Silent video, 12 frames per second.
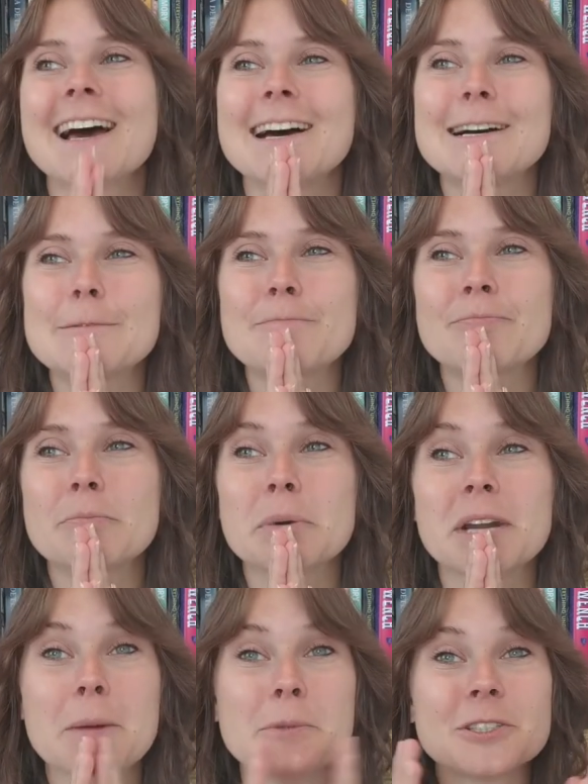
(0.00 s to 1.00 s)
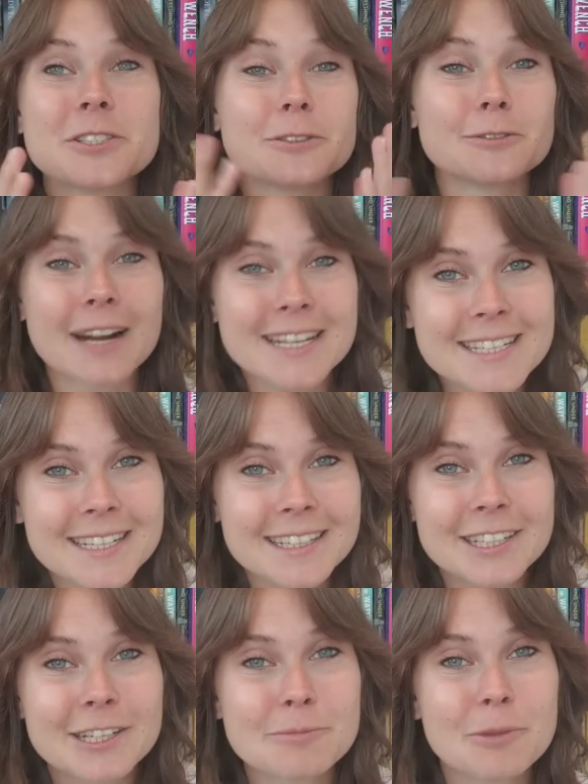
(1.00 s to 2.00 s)
but I'm also writing
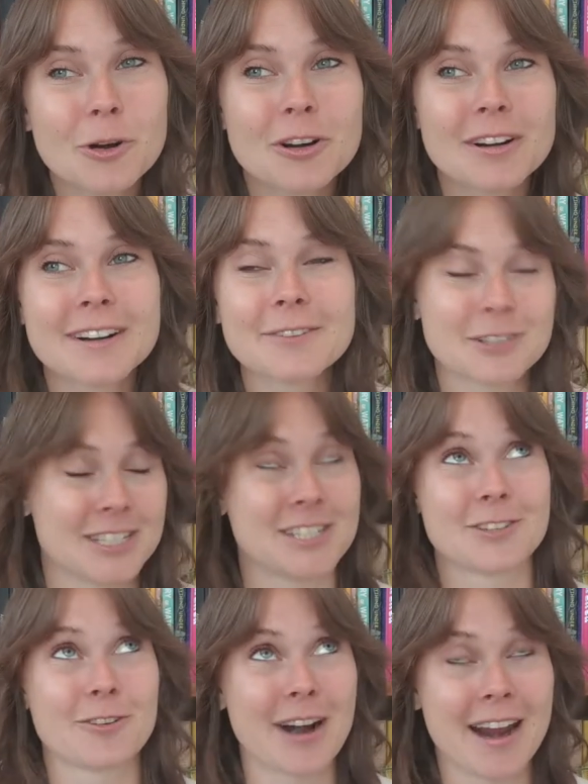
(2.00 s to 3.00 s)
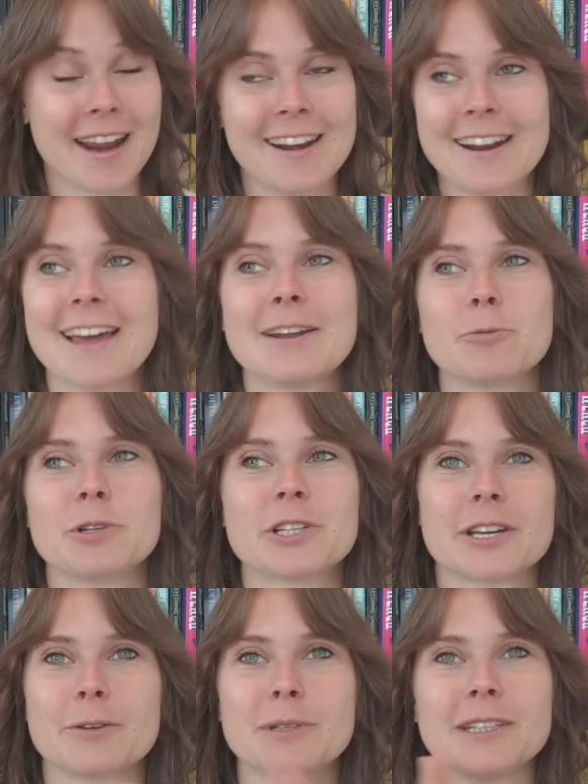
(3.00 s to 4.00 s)
a lot more, which is great, and
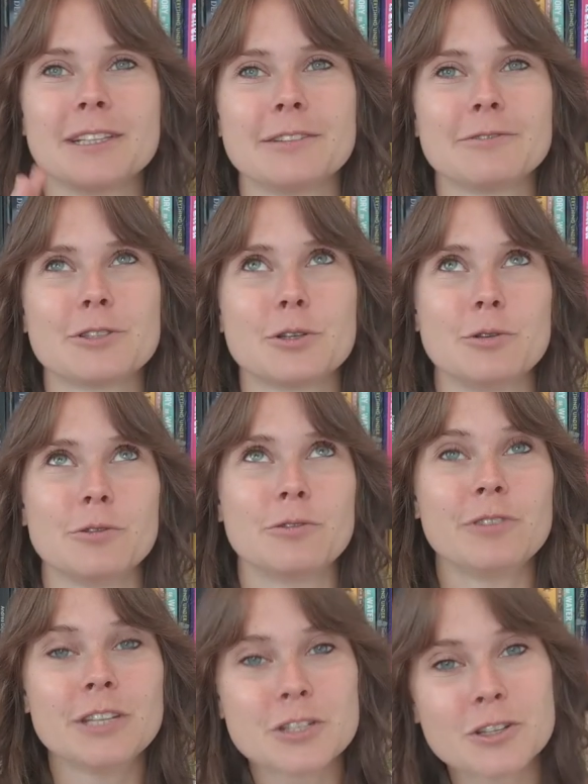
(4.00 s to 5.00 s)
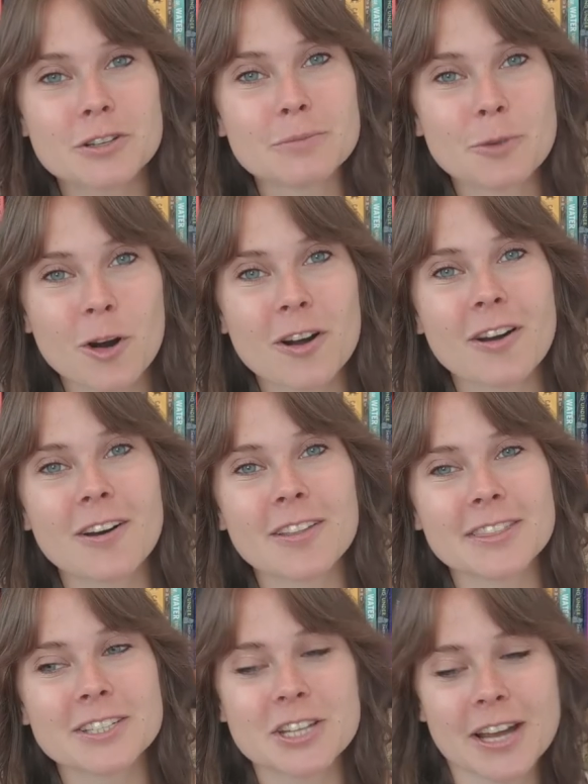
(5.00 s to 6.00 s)
which I would love to feature more
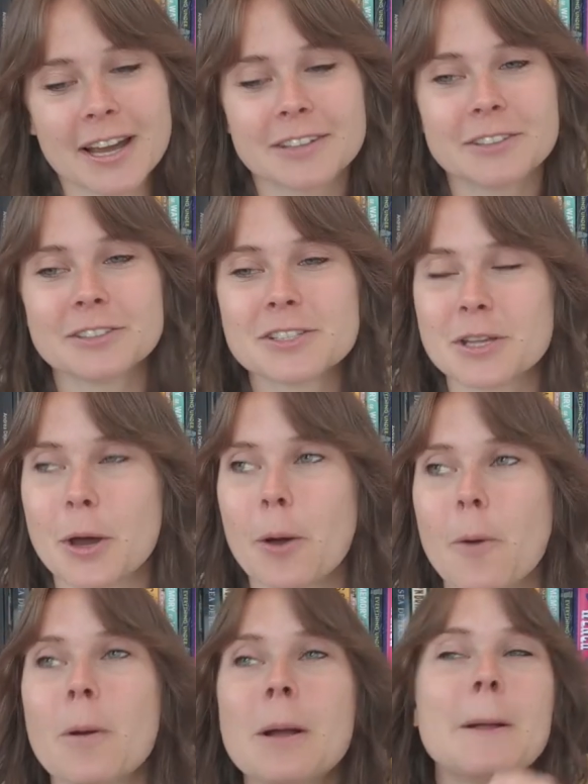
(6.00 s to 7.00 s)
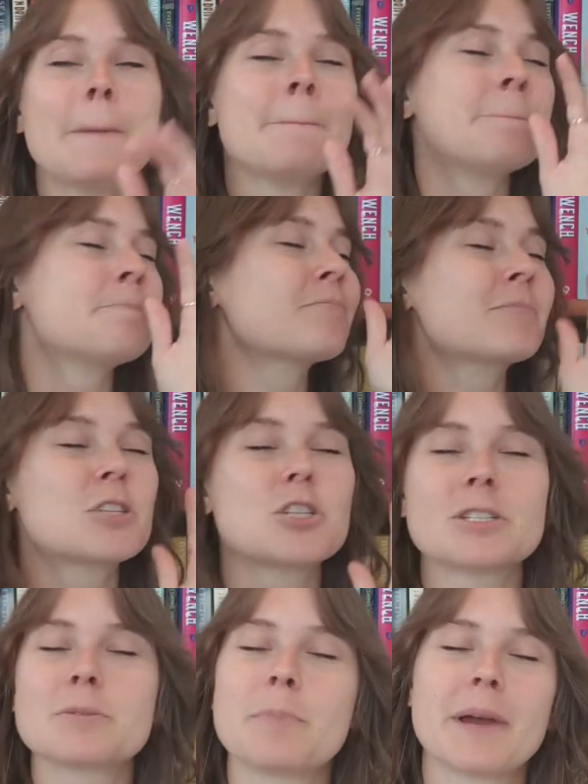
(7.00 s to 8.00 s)
on the channel, so
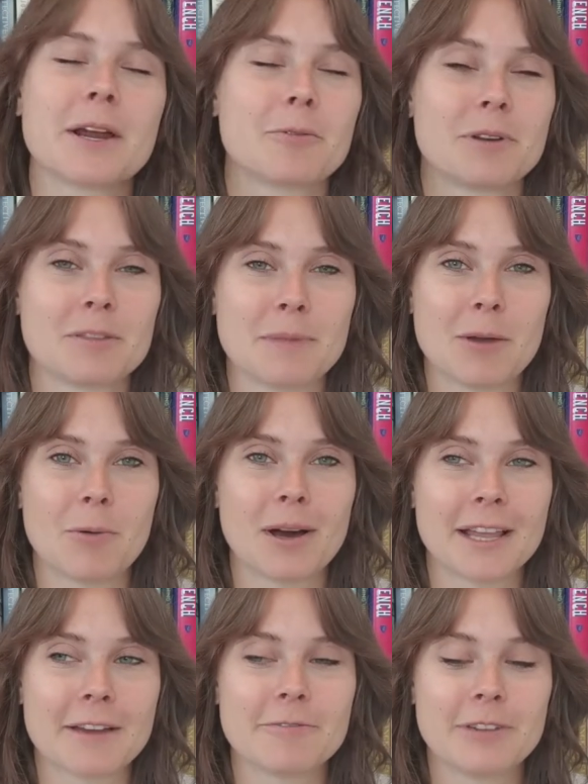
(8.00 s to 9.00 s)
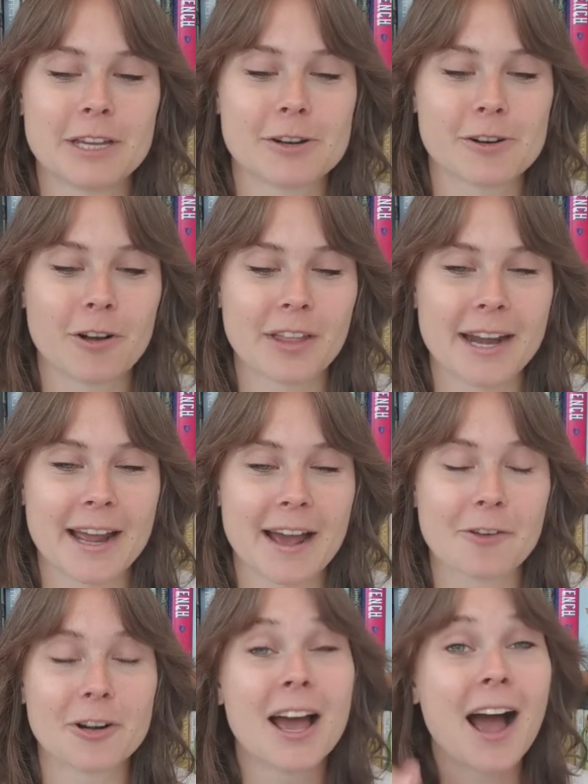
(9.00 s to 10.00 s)
just bear with me while I figure all that
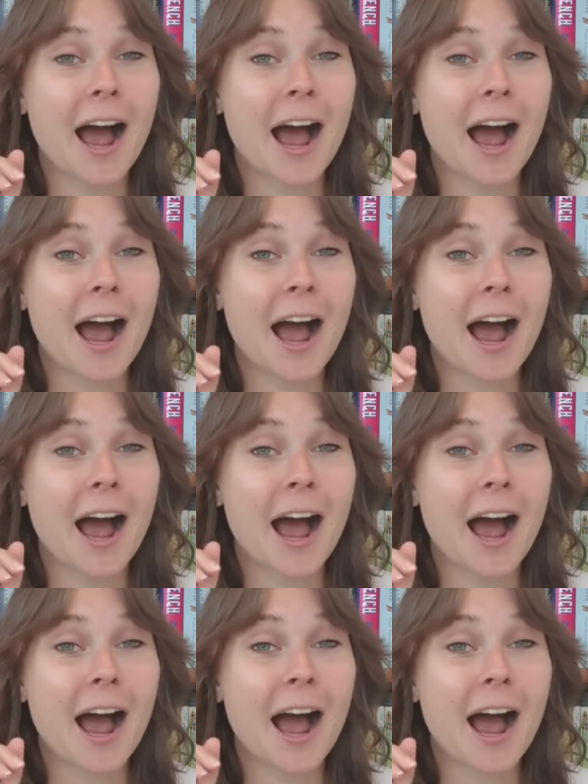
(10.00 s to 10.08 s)
out.